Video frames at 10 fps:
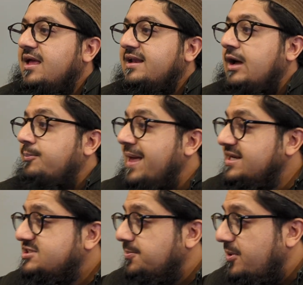Now,
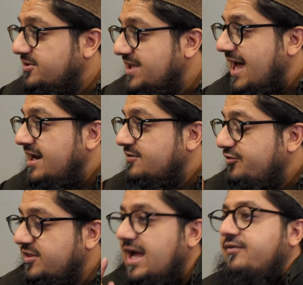based upon that, and
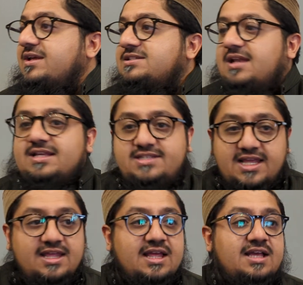for that reason I
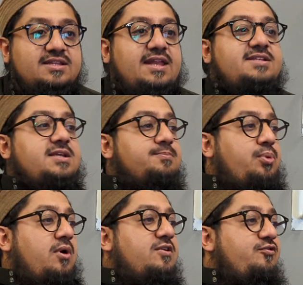say, that it's
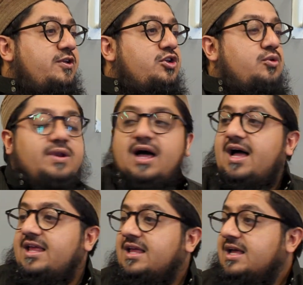important for you and
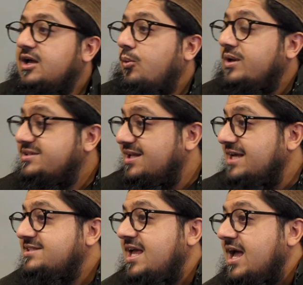I, what did I
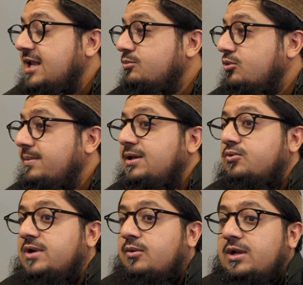say?
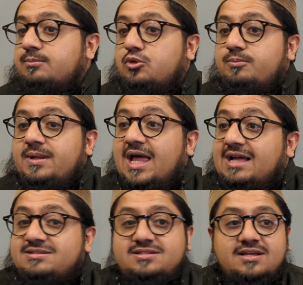Al-mu'minuna
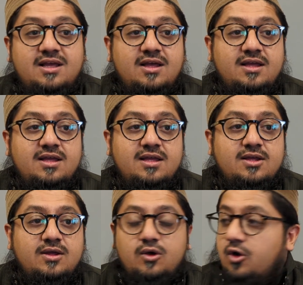wal-mu'minat,
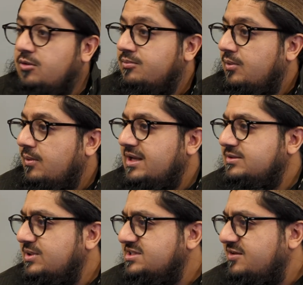hum,
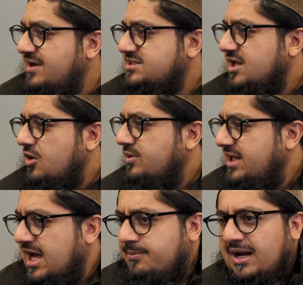what's the verse?
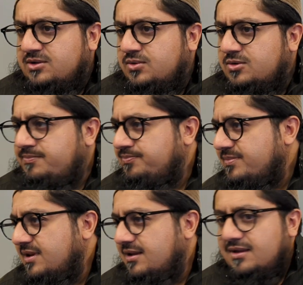Awliya ba'aduhum?
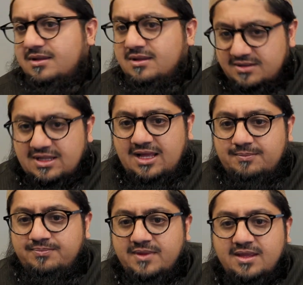
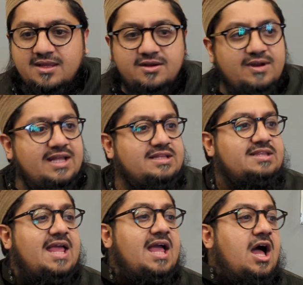Naam. Right? That
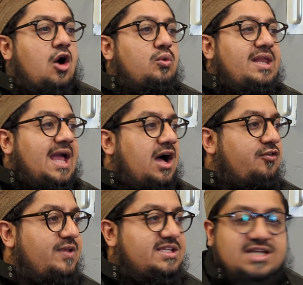they are awliya
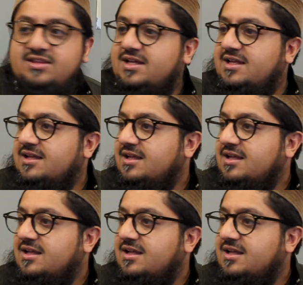of each other.